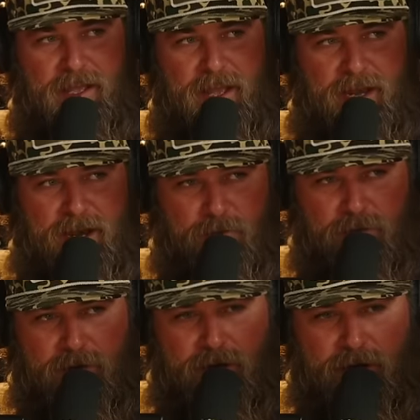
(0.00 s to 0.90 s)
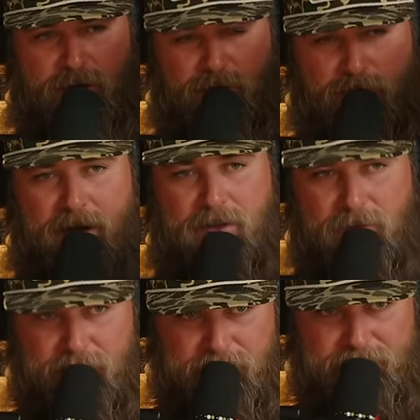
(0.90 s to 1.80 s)
I lowered the
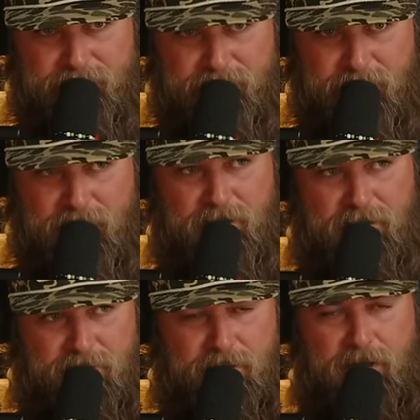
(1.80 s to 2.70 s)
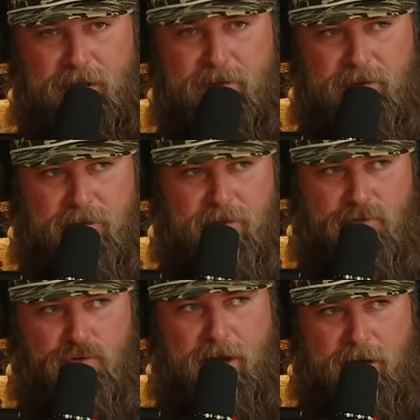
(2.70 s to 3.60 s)
reticle because this is a
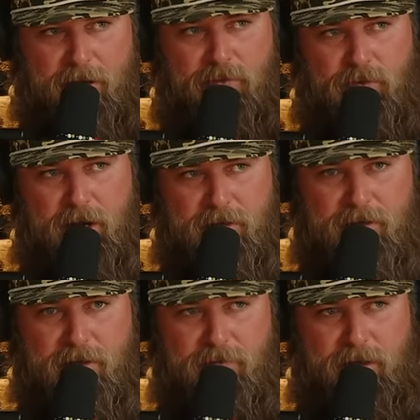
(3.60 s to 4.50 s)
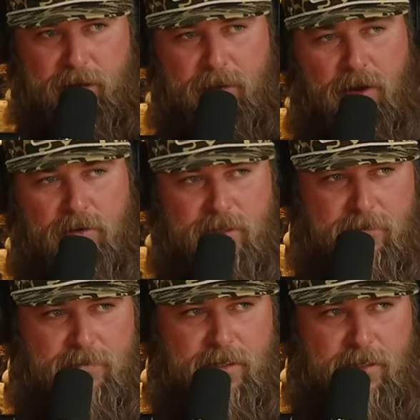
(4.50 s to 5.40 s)
Strike Eagle 318 with EBR
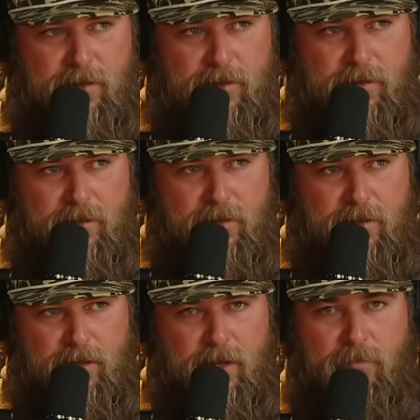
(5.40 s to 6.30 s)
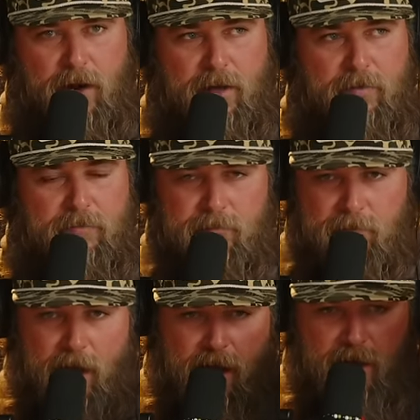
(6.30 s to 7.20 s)
7C MRAD.
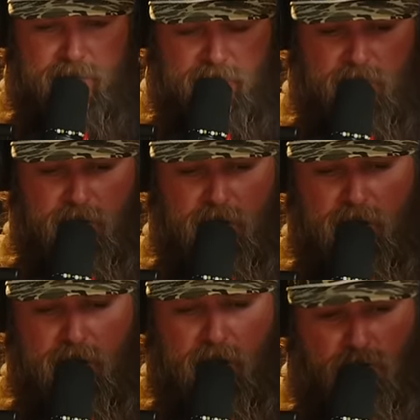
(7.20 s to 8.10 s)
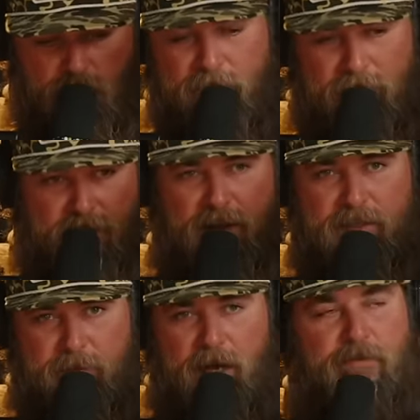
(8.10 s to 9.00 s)
I have reference
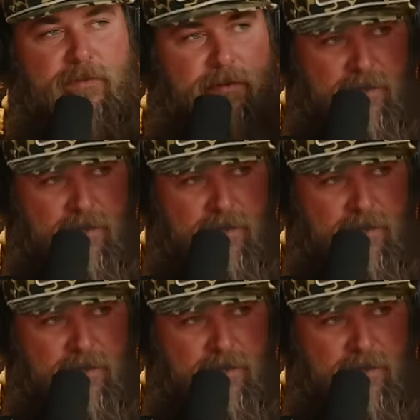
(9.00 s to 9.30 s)
lines above.